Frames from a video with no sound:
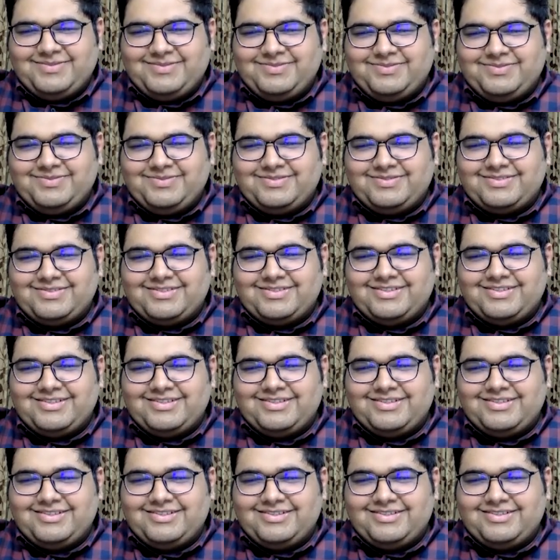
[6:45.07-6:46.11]

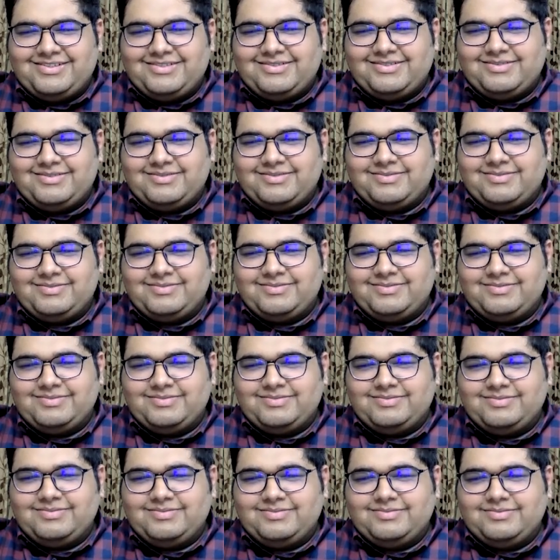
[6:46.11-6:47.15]

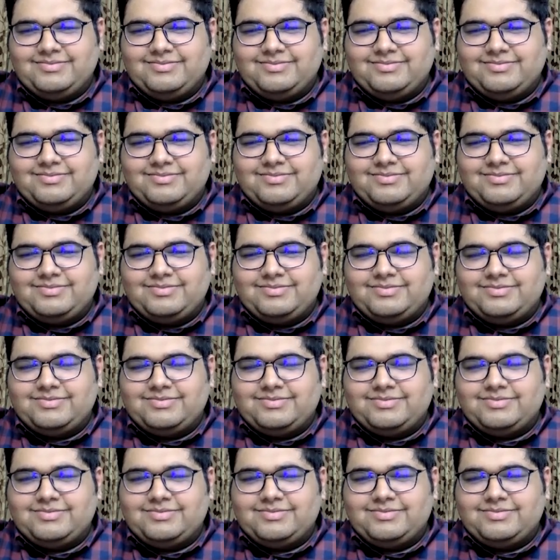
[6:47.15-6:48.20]

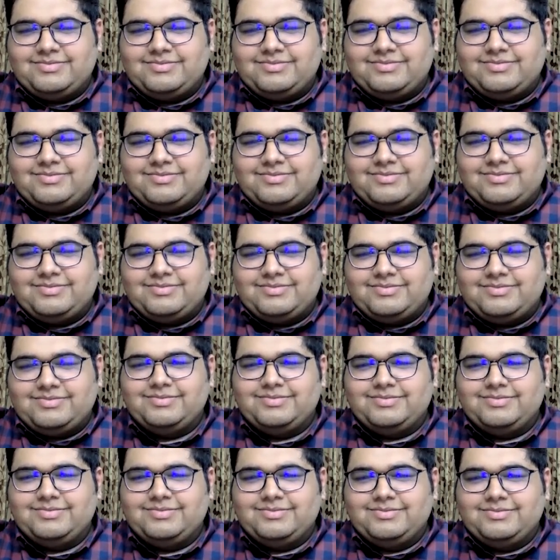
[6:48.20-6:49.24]

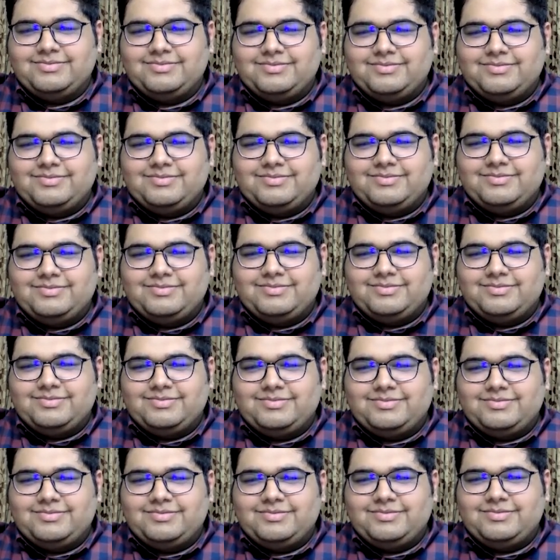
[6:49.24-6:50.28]

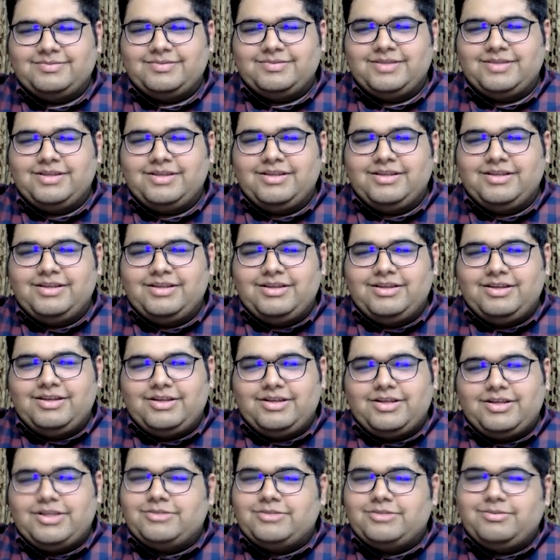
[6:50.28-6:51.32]

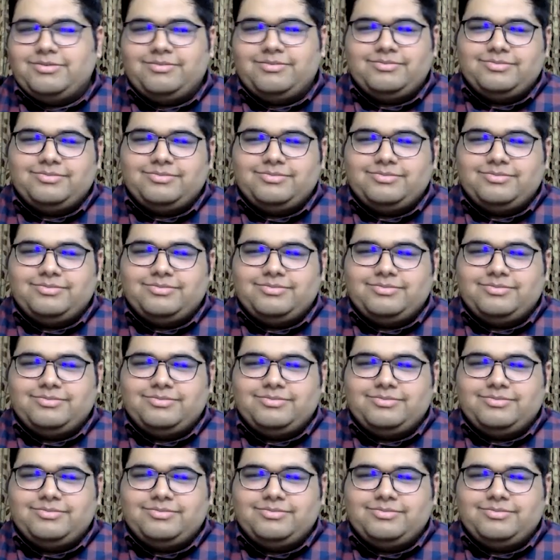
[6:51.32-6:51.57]
(silent)